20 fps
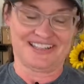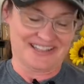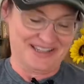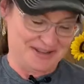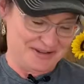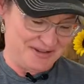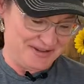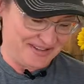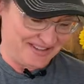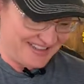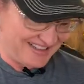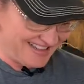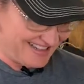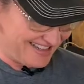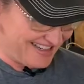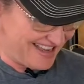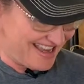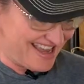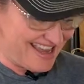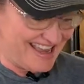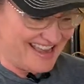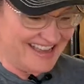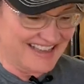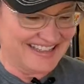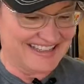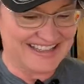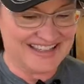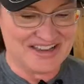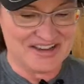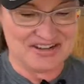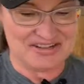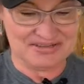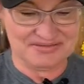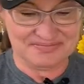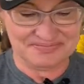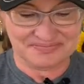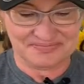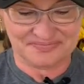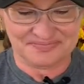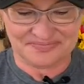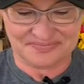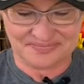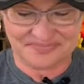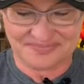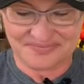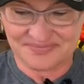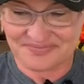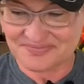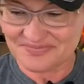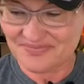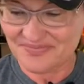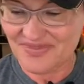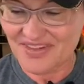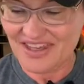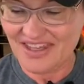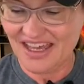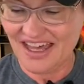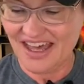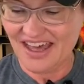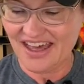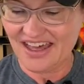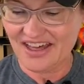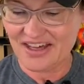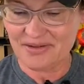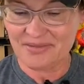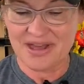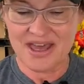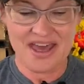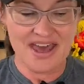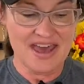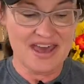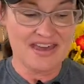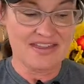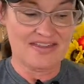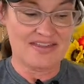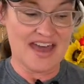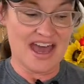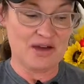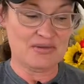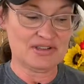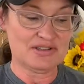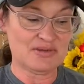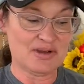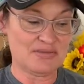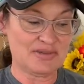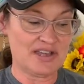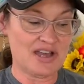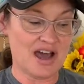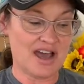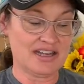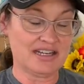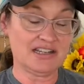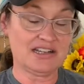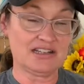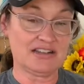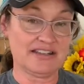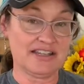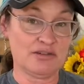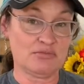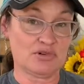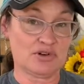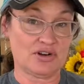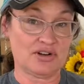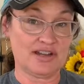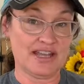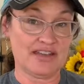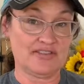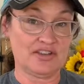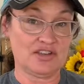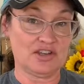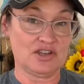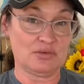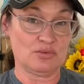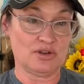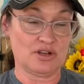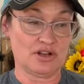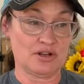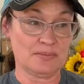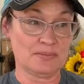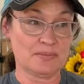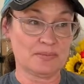So so um, that was what we got in Cleburne at the Goodwill.